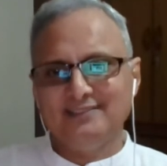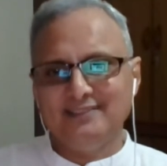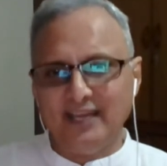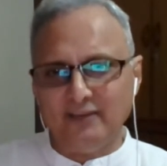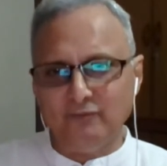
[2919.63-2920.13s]

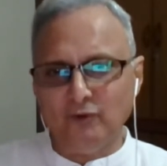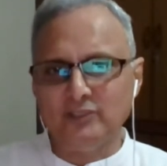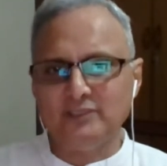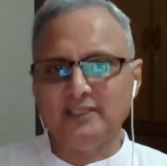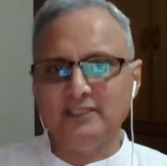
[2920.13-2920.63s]
See, I
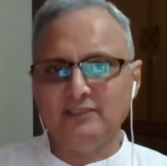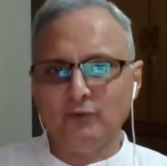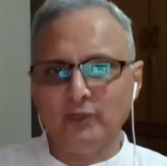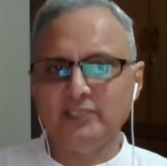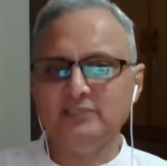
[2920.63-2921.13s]
want in
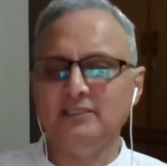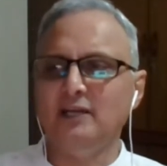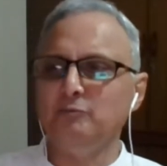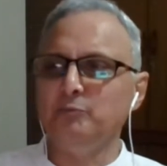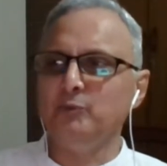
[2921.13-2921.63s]
vocational
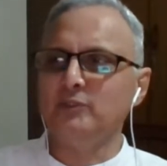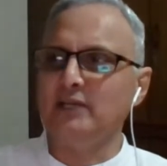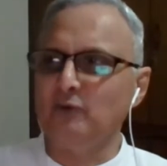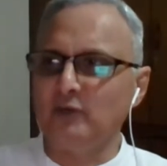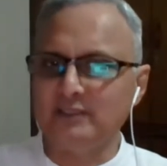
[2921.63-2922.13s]
output,
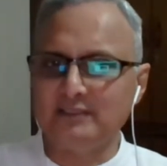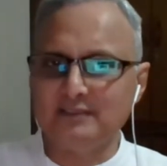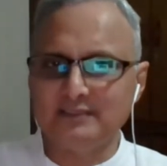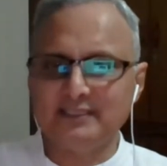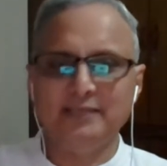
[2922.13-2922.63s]
I want,
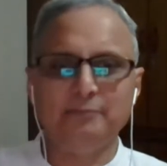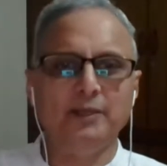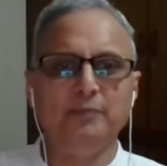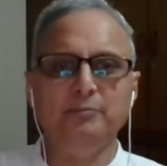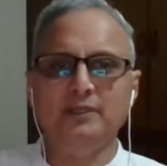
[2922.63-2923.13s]
say, a
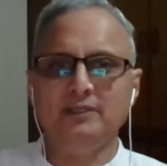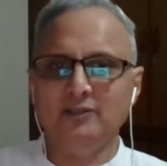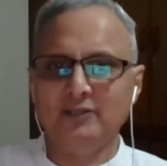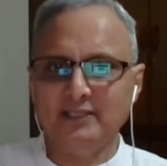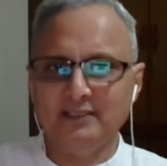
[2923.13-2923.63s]
plumber
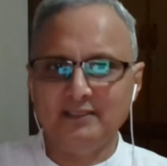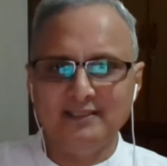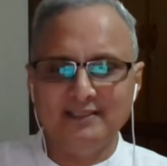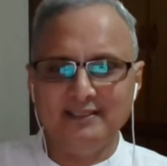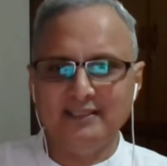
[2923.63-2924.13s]
or an
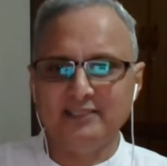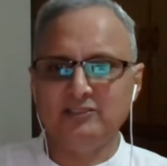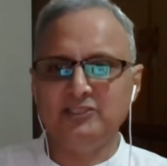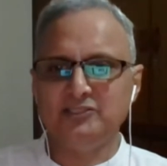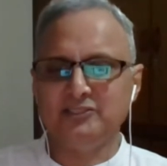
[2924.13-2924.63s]

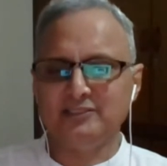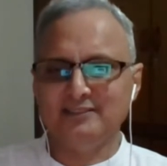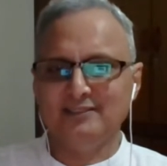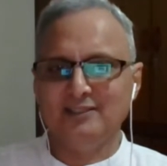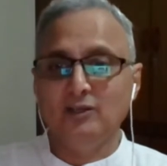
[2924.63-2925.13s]
electrician.